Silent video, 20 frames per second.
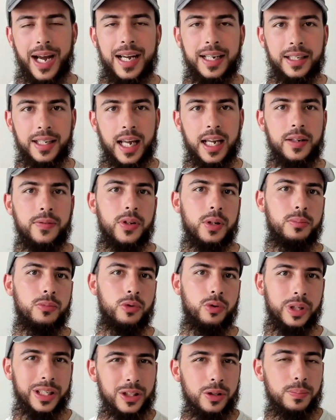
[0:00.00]
that gave
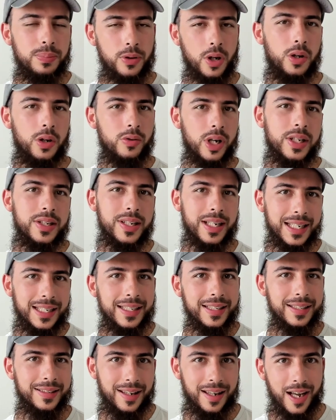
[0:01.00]
him real progress
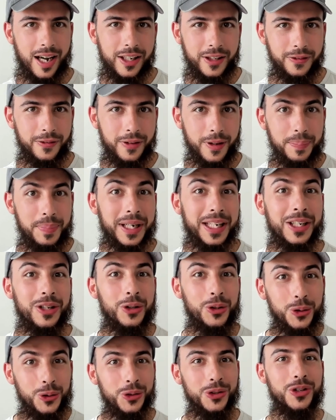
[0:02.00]
in his life, but
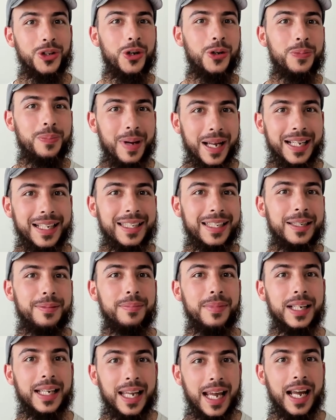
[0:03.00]
it also made
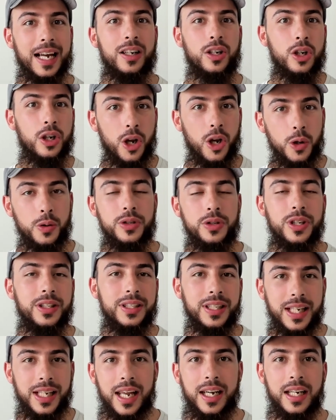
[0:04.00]
him get closer
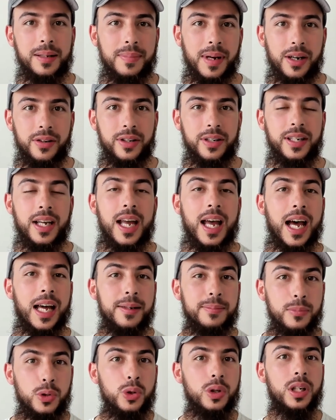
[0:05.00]
to getting married
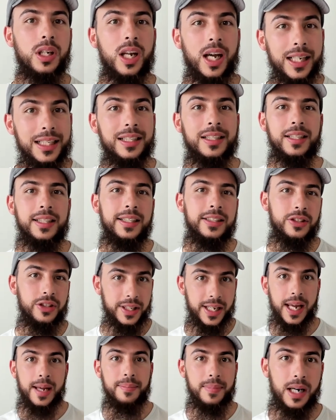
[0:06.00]
and more likely
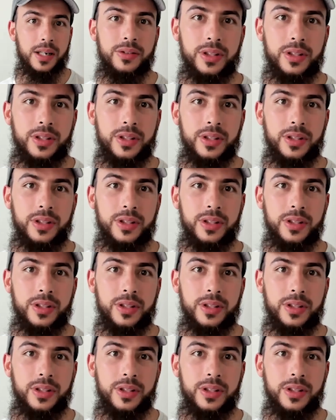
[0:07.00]
to get